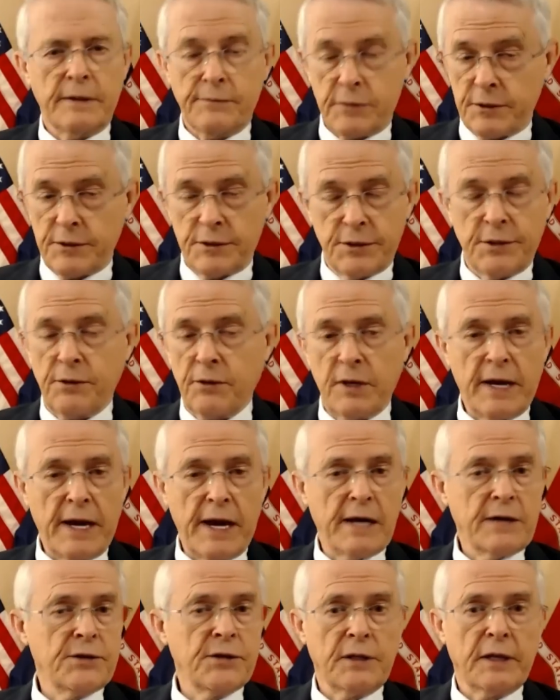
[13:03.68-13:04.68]
Syria
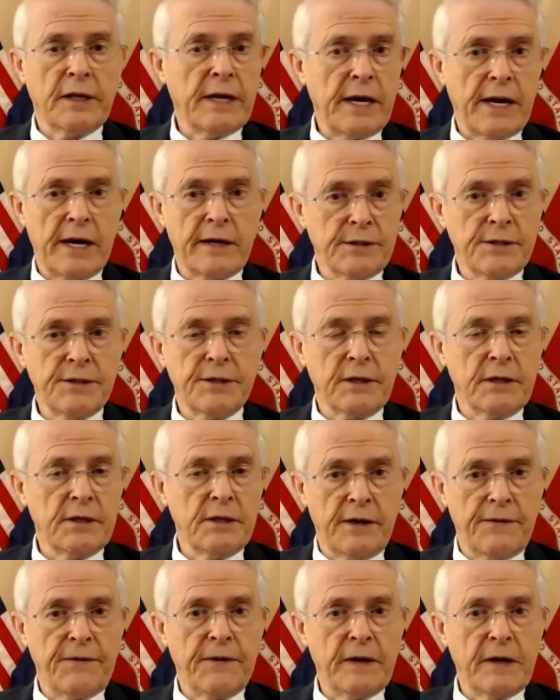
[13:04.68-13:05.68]
actually had a
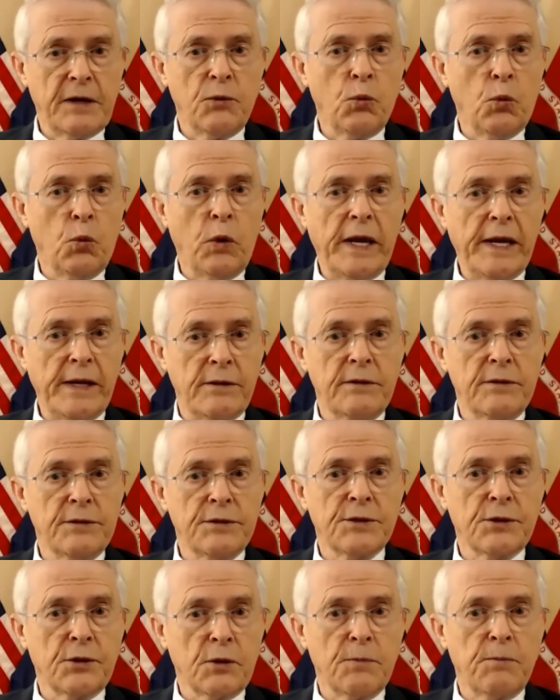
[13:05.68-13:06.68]
significant wheat
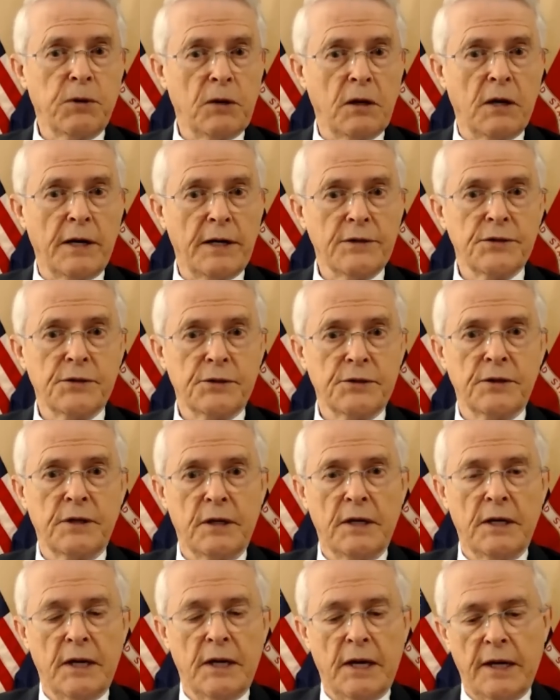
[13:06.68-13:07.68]
surplus,
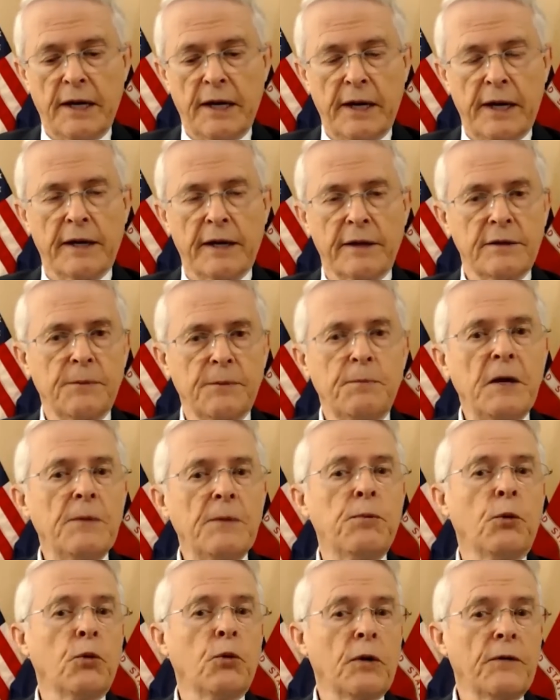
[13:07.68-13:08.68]
and the
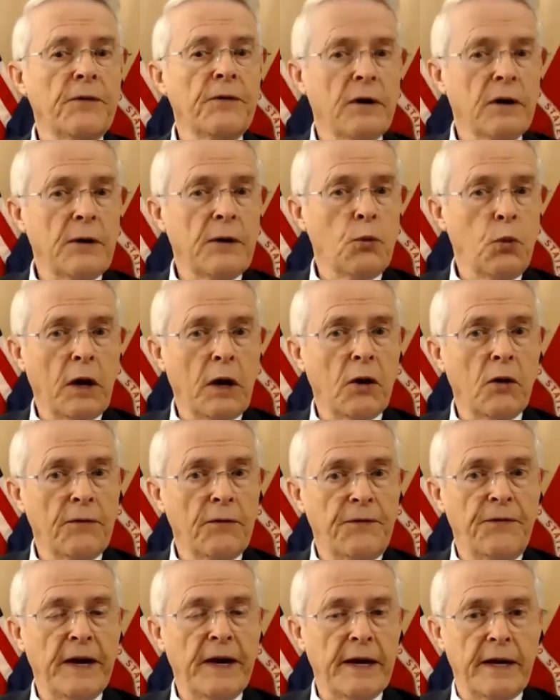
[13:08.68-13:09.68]
people were very well
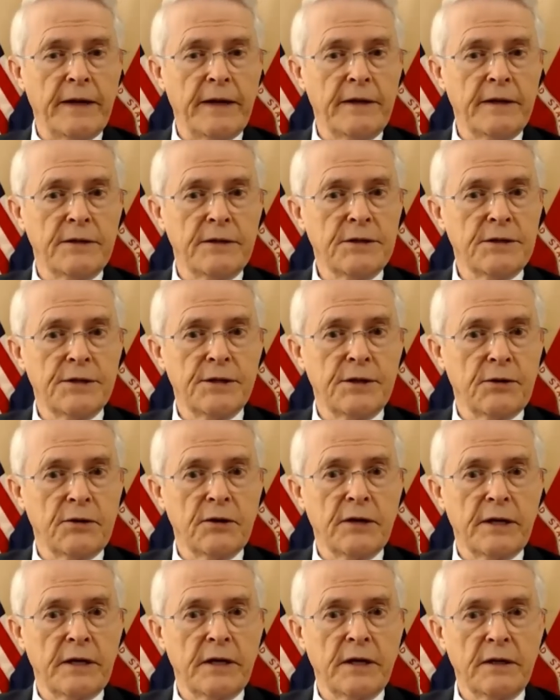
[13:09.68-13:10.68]
fed in
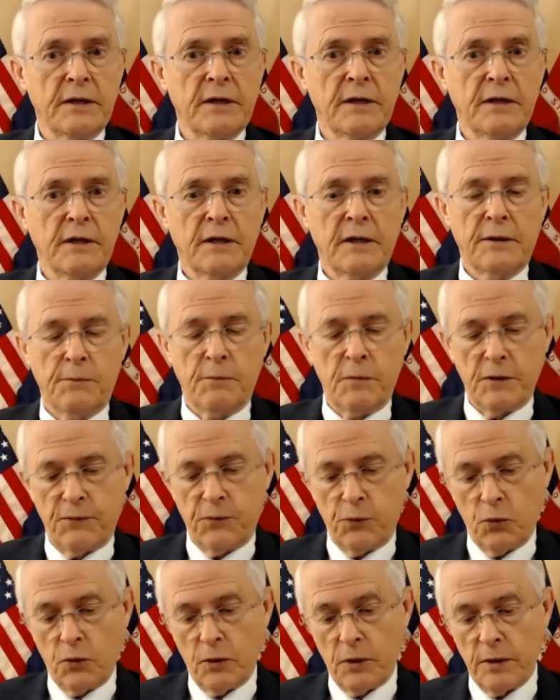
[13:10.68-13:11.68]
Syria
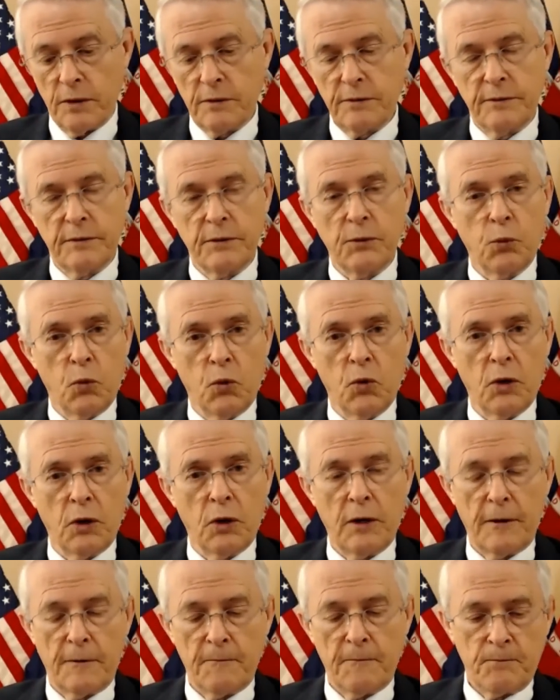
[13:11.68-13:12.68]
before the
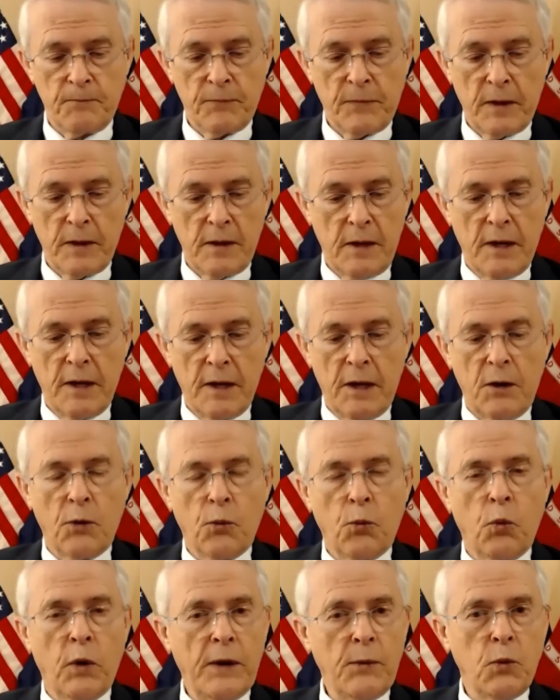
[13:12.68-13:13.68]
war.
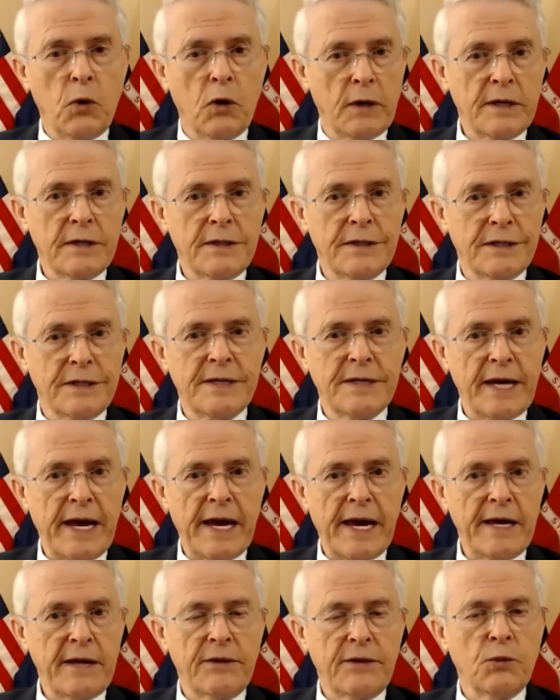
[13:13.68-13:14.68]
We wanted to
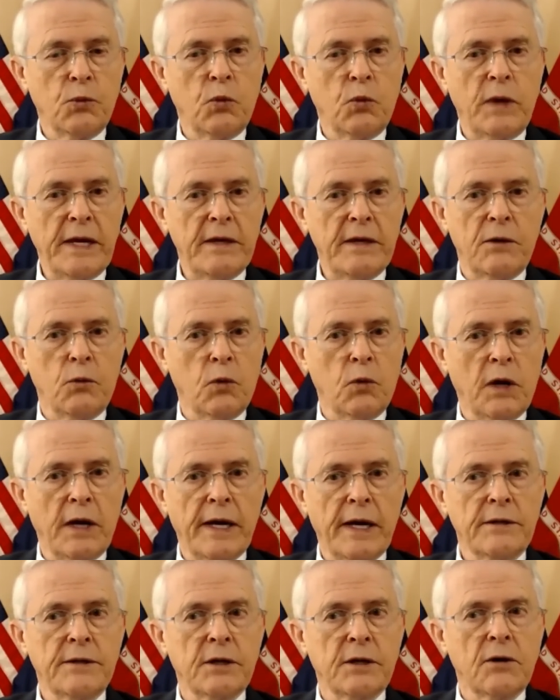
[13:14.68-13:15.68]
take the wheat
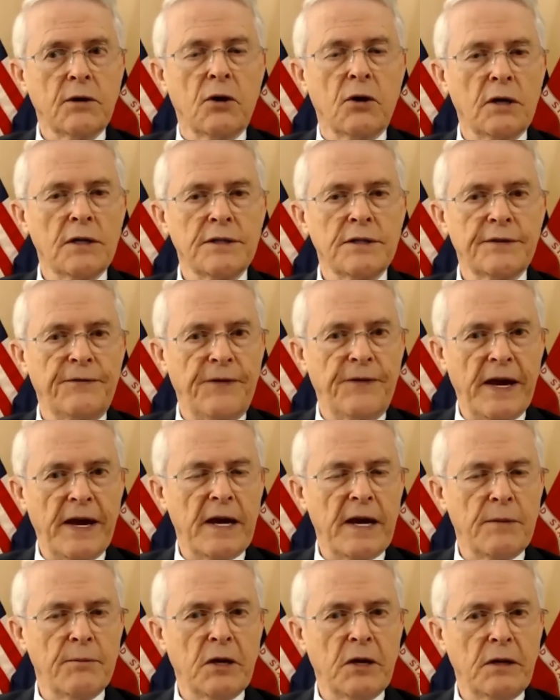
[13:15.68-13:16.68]
away to cause
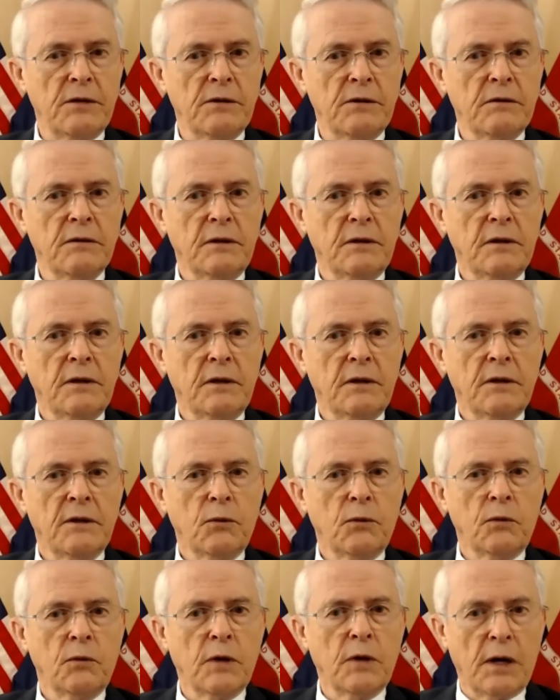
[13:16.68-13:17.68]
famine
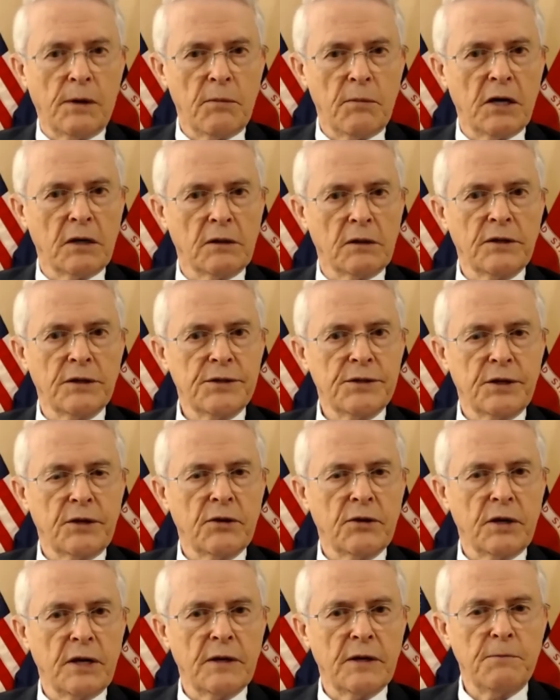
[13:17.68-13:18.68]
among the
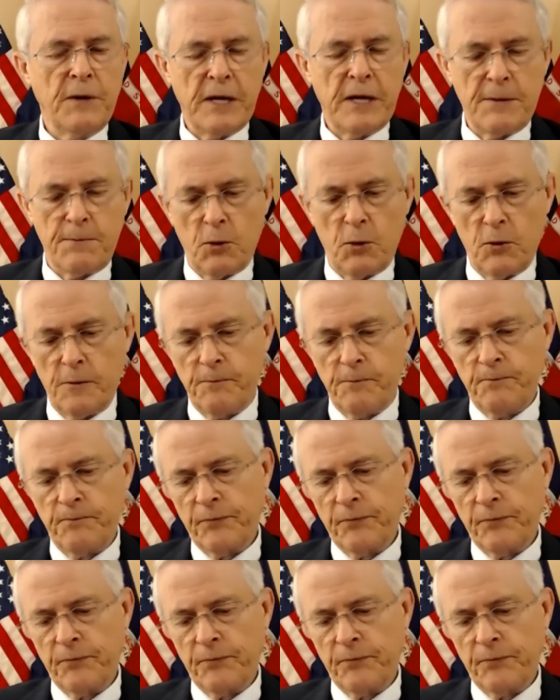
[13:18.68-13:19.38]
Syrian people.